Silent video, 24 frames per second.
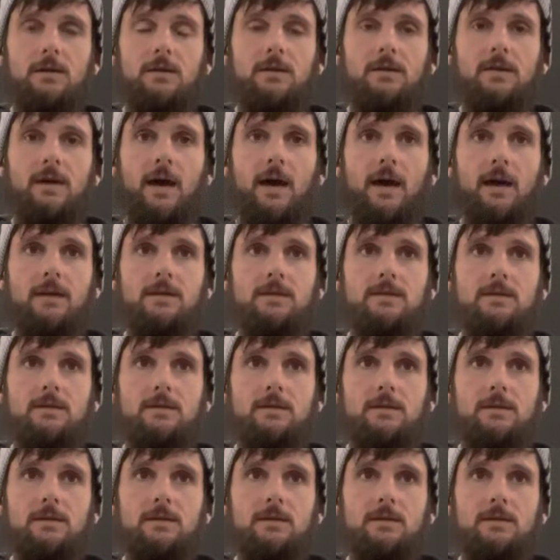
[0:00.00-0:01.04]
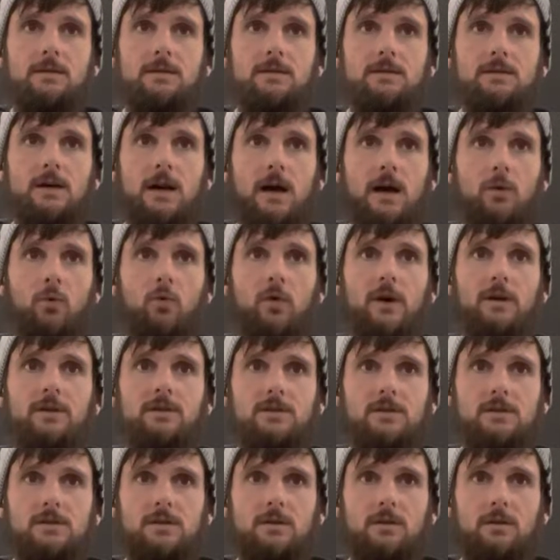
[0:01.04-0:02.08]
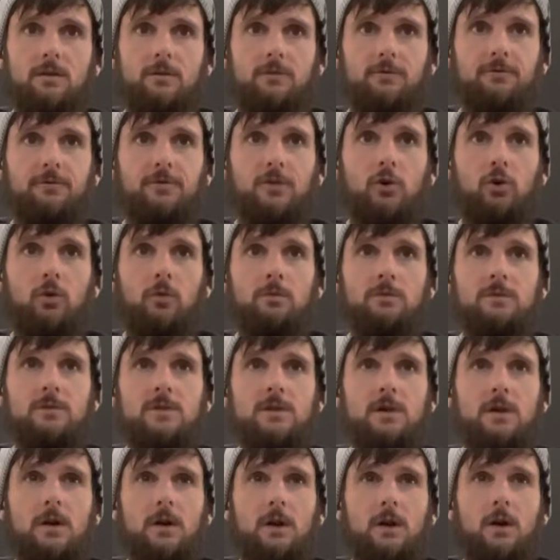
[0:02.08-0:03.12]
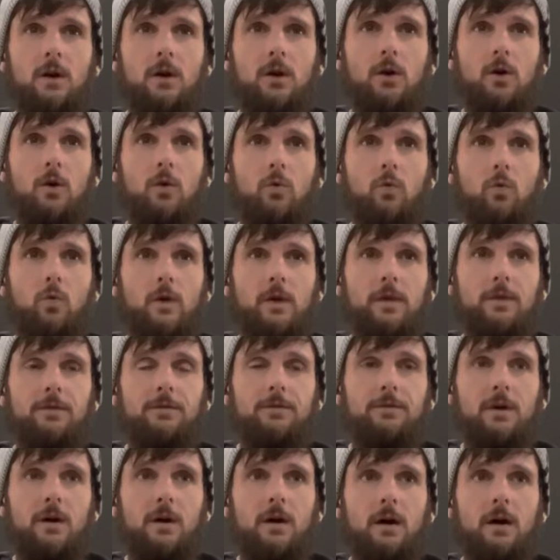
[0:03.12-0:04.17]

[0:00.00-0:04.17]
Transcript: that Ty West filmed with